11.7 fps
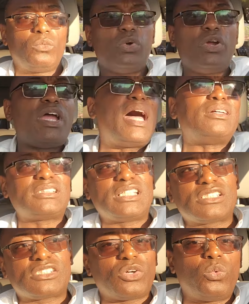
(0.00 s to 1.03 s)
Where else
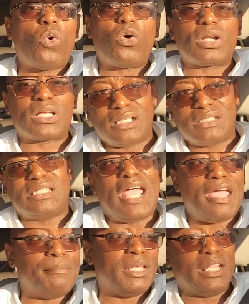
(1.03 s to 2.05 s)
is the water
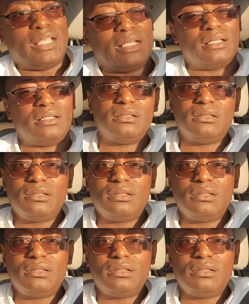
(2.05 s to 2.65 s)
contaminated?